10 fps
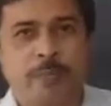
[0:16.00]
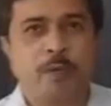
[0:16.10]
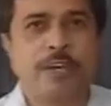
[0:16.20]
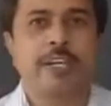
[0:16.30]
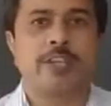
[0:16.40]

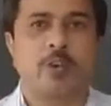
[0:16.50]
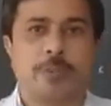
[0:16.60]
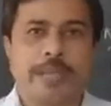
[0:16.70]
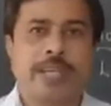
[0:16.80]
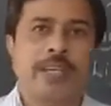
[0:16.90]
important
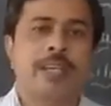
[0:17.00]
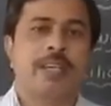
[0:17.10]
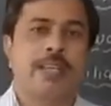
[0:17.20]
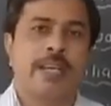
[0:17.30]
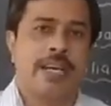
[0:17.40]
topic
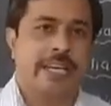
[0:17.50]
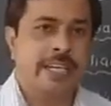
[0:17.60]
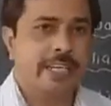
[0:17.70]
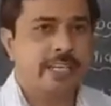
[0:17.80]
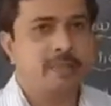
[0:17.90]
and
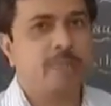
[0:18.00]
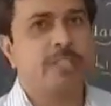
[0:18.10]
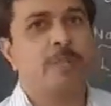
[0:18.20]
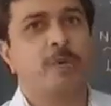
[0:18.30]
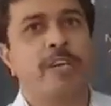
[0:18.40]
it is the
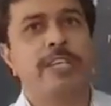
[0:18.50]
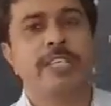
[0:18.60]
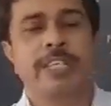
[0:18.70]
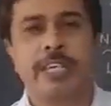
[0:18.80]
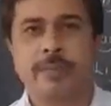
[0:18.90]
most
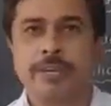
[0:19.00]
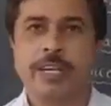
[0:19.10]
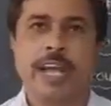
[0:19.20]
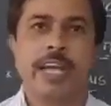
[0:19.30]
important chapter